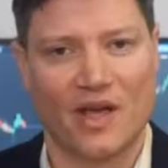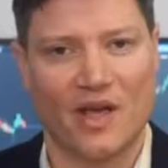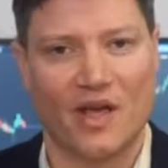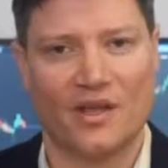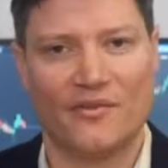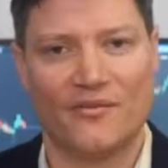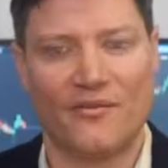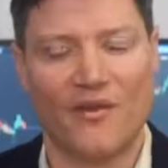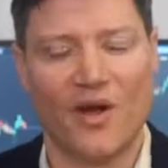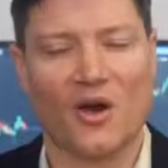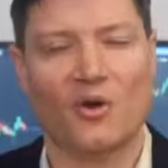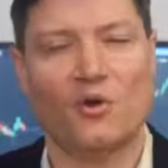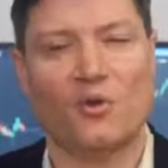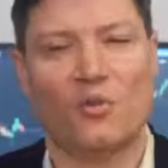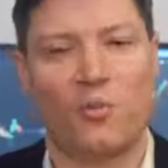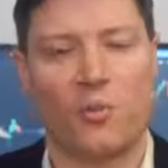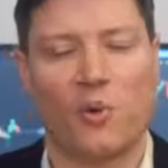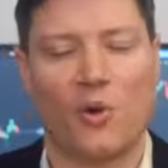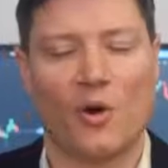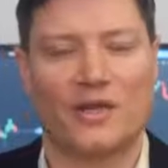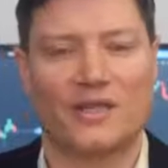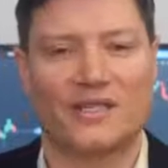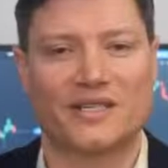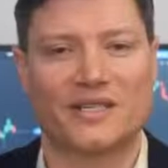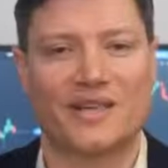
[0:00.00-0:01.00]
And the final
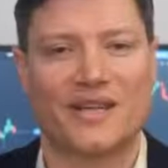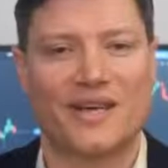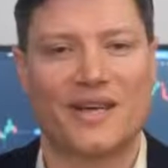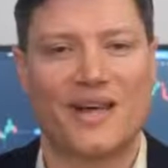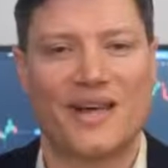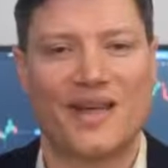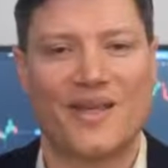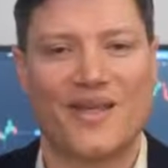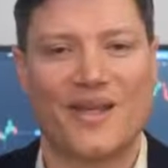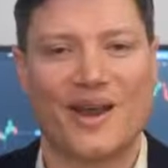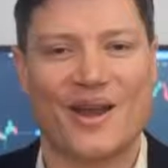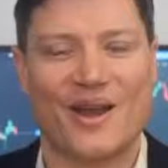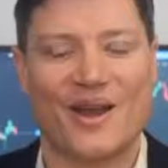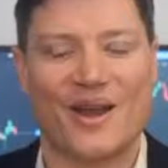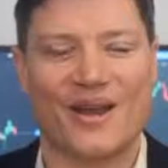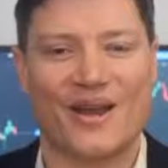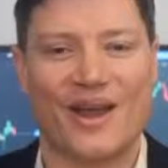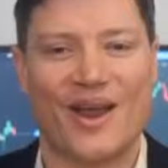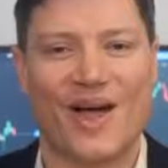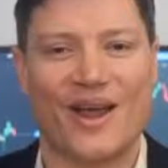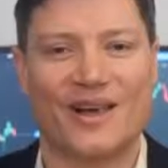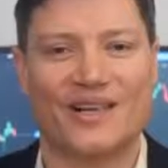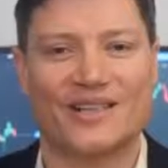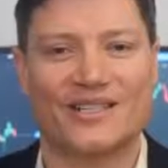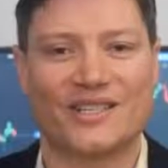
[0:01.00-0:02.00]
point that I'd
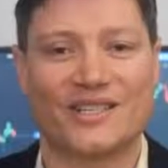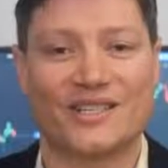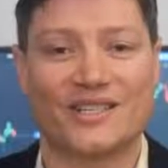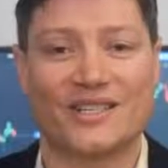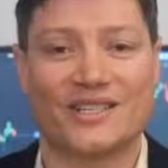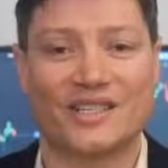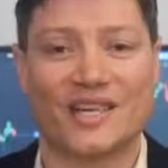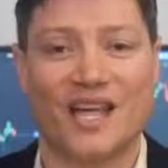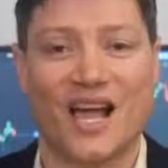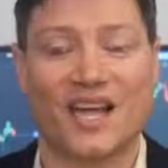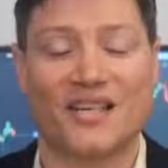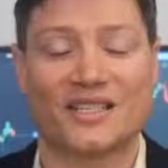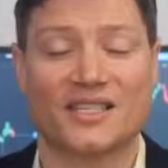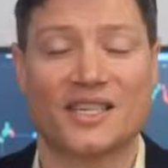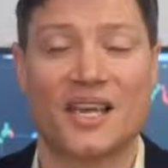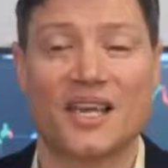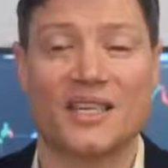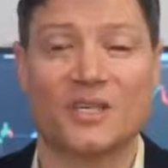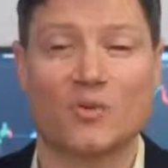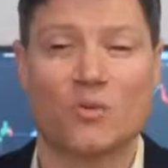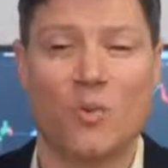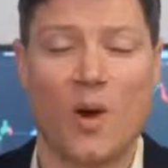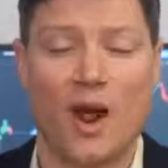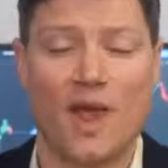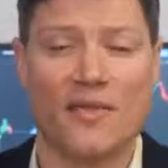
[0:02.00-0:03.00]
like to discuss
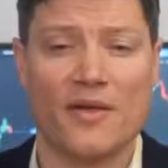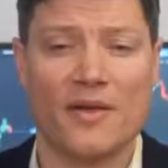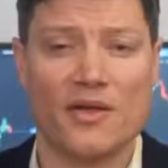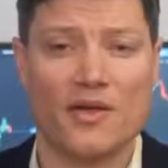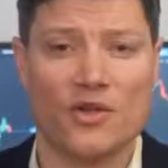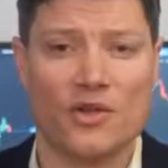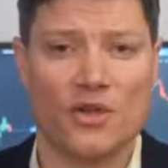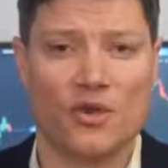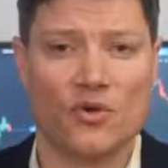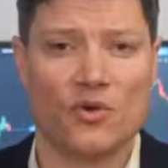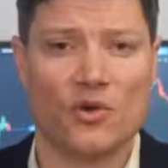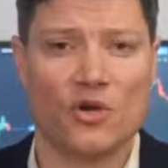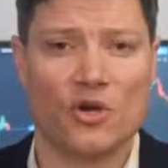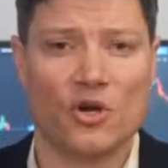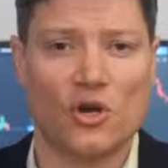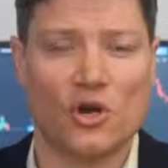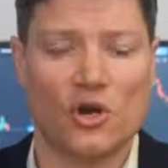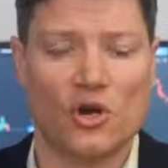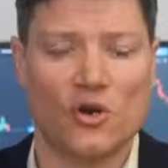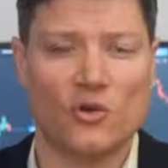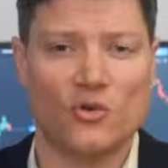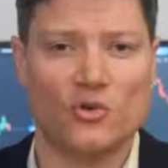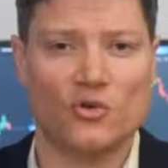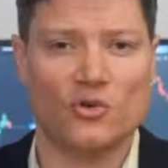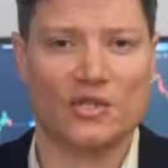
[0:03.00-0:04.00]
is whether you can
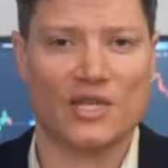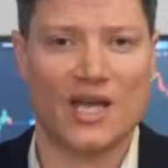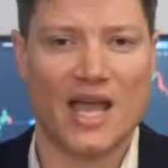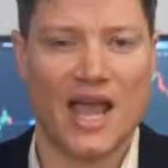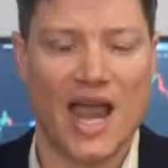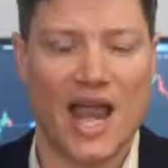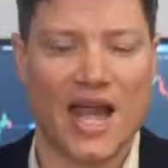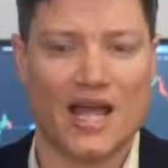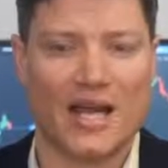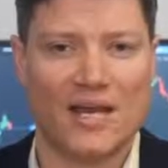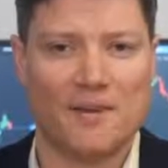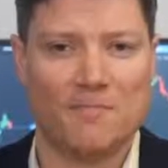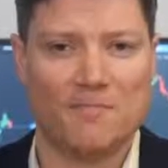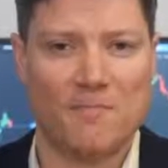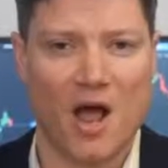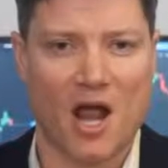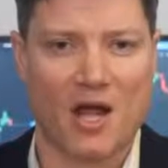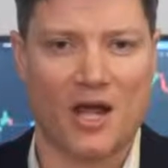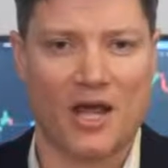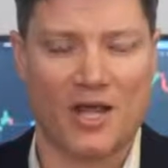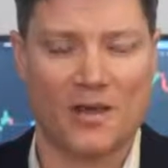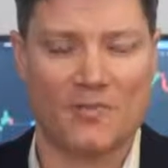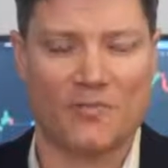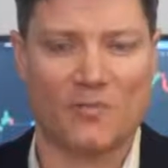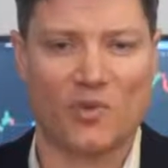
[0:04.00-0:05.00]
lose any
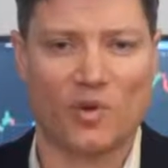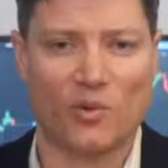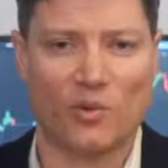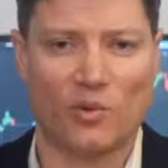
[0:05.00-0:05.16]
money.